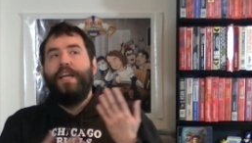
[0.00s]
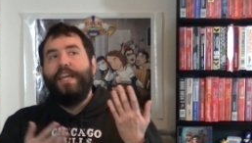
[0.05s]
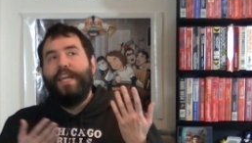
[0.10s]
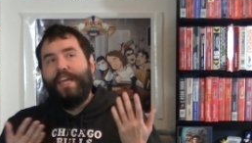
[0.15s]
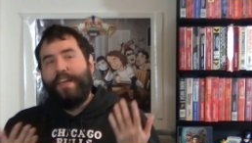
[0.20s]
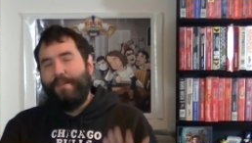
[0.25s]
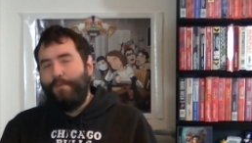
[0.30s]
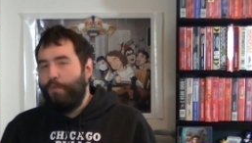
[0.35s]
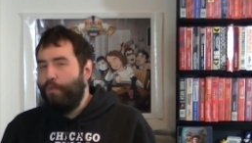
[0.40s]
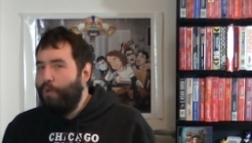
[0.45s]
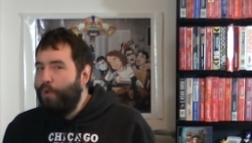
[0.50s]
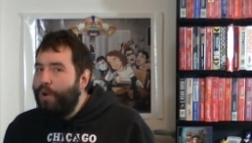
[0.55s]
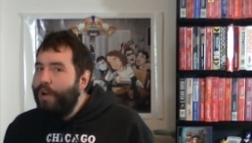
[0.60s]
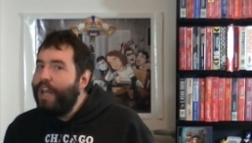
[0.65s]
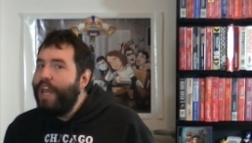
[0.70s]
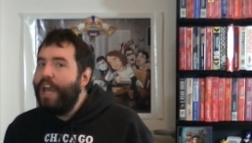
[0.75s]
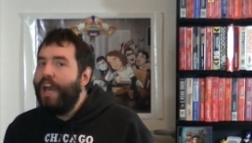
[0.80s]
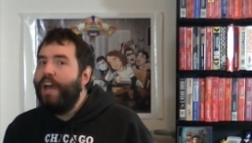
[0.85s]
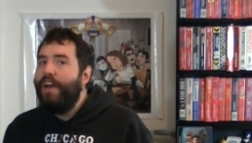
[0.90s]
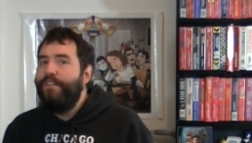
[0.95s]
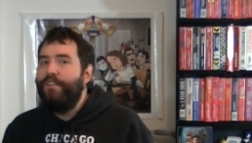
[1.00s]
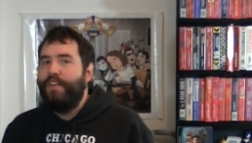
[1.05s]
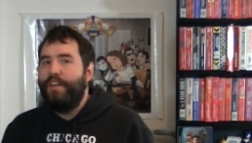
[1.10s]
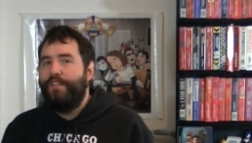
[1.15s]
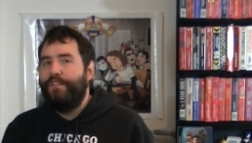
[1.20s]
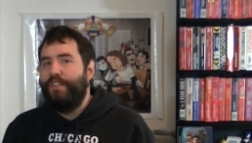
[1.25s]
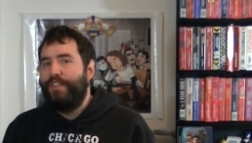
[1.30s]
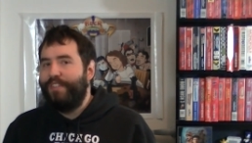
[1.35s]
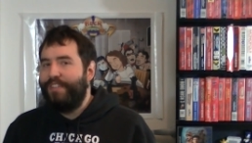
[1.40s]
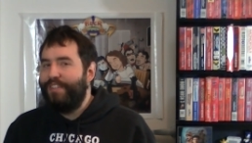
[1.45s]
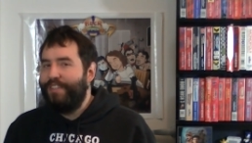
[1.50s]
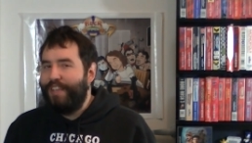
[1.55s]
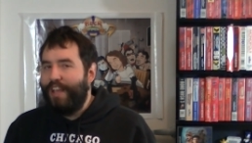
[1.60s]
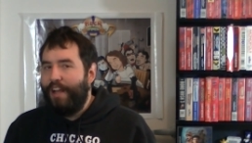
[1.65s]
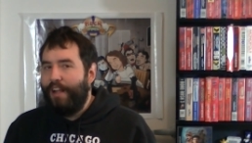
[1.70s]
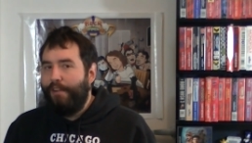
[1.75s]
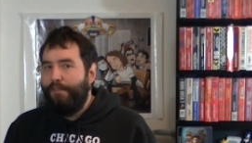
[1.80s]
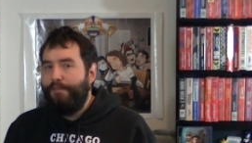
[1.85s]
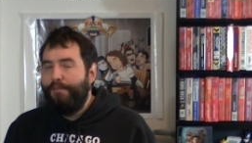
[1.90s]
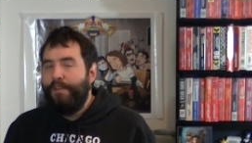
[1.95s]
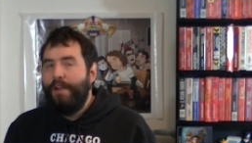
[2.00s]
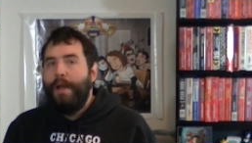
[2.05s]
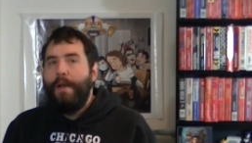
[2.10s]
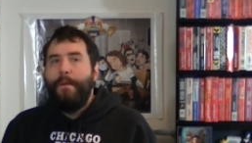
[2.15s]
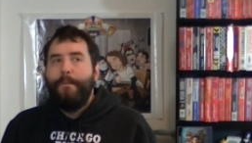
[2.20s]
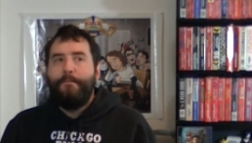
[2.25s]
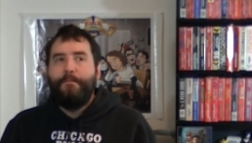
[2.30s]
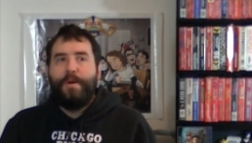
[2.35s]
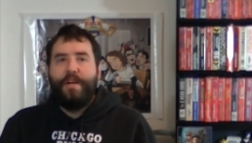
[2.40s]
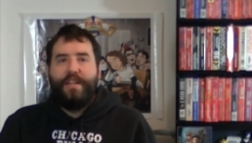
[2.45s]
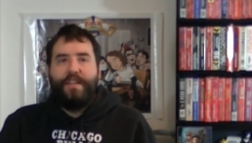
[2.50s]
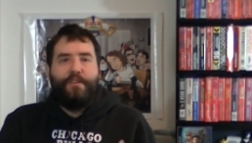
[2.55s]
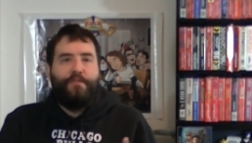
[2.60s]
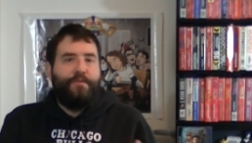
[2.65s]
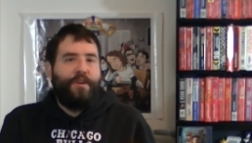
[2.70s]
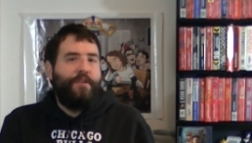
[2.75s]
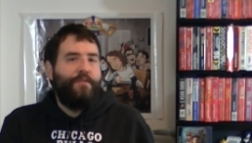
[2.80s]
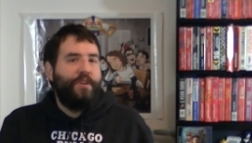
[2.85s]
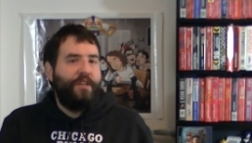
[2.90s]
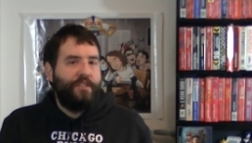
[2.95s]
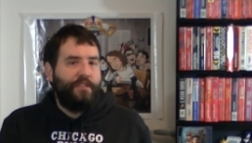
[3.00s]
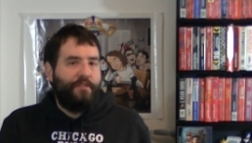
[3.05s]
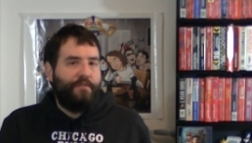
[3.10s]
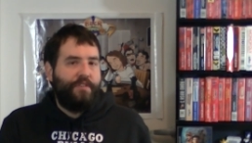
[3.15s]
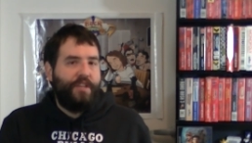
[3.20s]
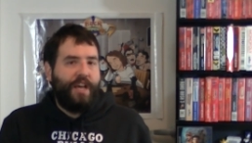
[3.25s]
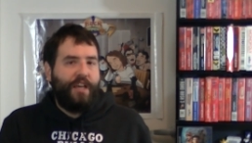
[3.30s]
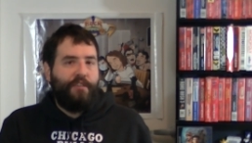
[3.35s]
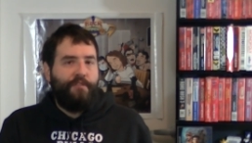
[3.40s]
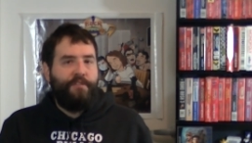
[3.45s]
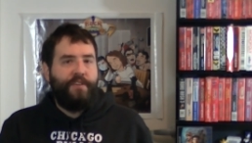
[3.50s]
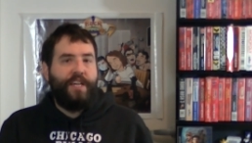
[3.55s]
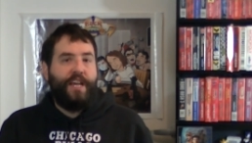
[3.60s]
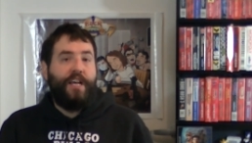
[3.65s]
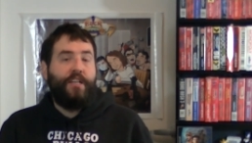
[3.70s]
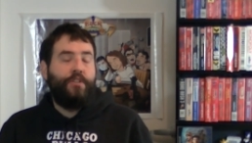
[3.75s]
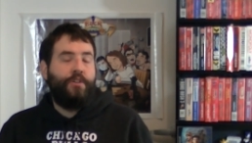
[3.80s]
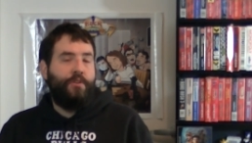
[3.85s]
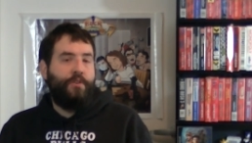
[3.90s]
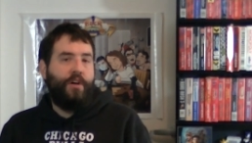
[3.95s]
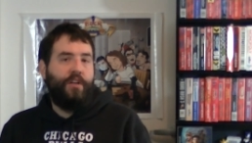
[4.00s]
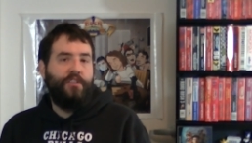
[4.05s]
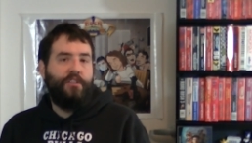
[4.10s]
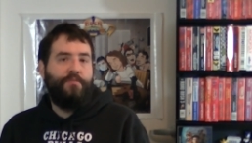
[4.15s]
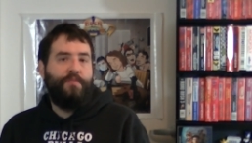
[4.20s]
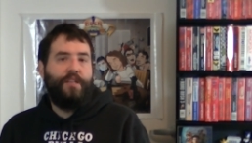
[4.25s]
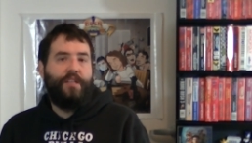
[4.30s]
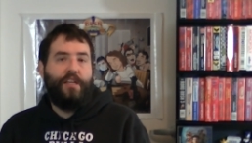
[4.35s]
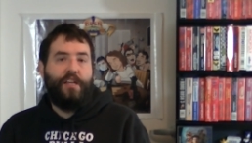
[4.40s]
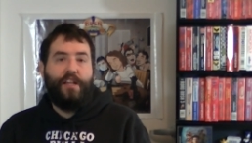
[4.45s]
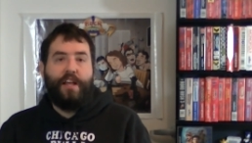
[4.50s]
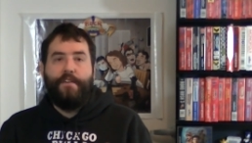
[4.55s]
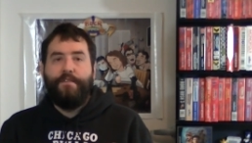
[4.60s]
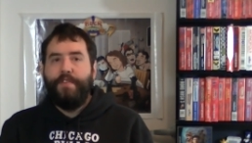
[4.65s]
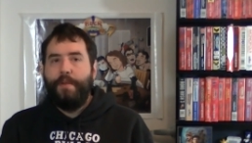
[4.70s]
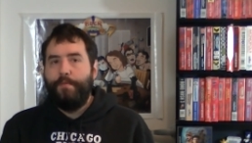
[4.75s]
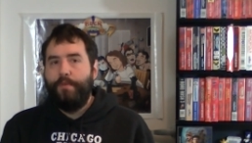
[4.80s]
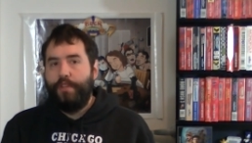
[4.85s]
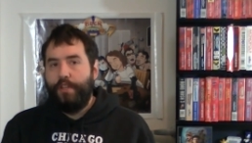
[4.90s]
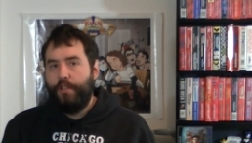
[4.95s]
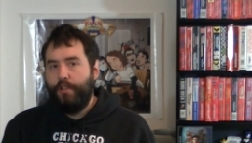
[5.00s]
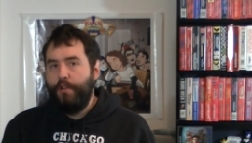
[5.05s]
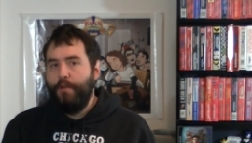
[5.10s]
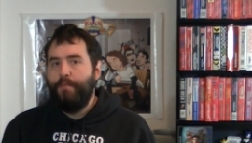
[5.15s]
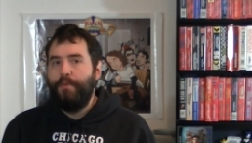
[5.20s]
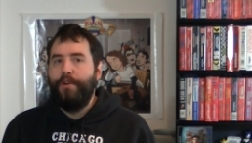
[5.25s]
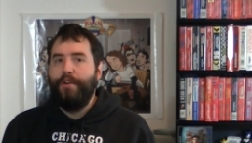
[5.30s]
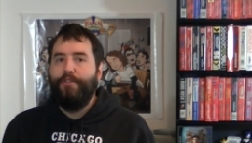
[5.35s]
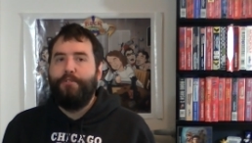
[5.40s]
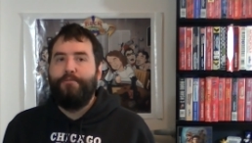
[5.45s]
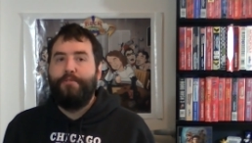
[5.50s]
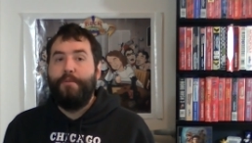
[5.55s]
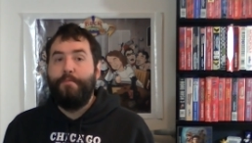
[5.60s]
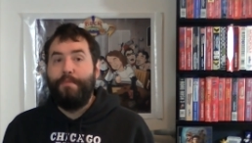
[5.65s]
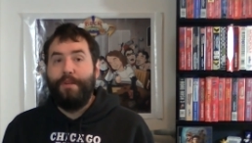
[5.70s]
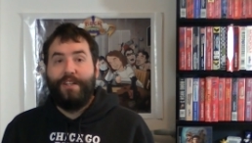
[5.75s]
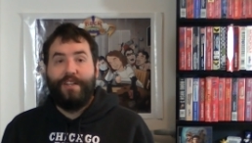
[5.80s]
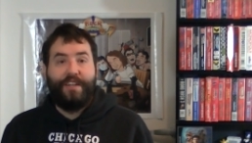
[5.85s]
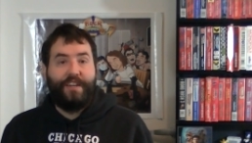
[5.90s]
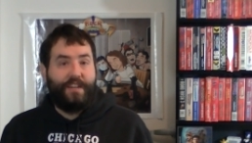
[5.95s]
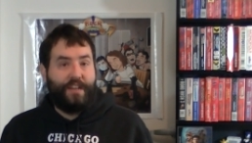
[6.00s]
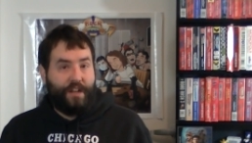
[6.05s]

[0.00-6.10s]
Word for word: It would have in of itself, but the Red Rings of Death fiasco ultimately left them with a $2.3 billion